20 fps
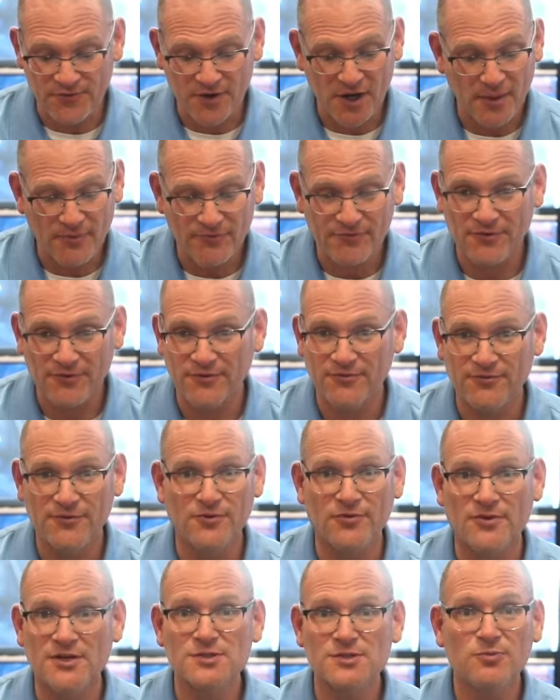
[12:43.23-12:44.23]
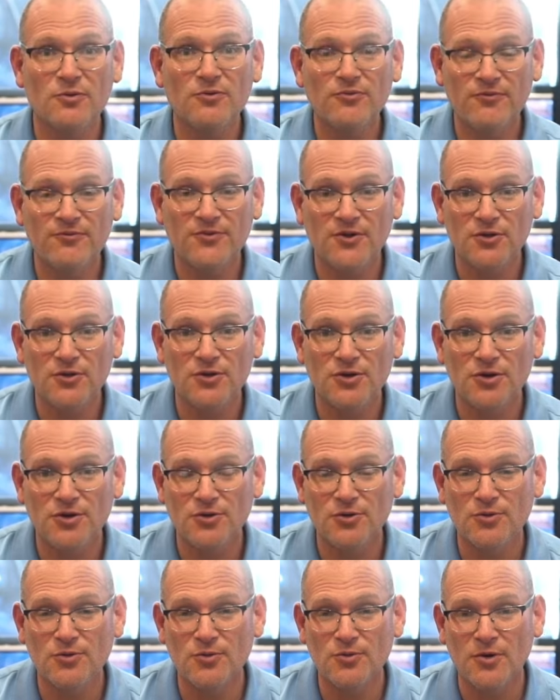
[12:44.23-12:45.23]
comfort food. This will fill
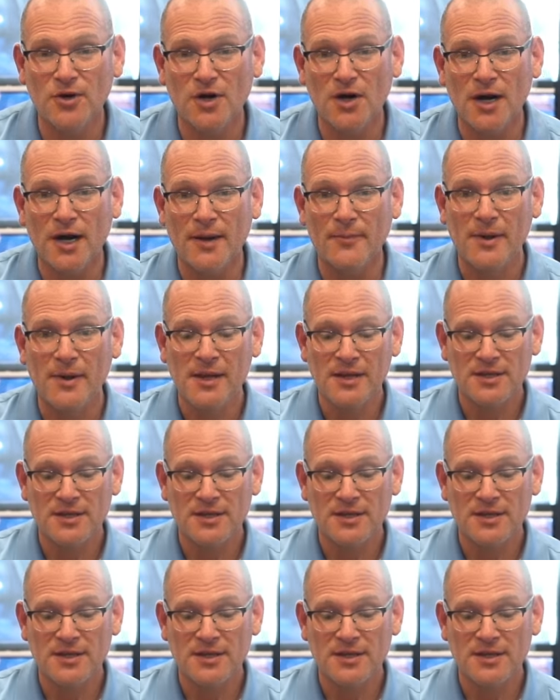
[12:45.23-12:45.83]
you up.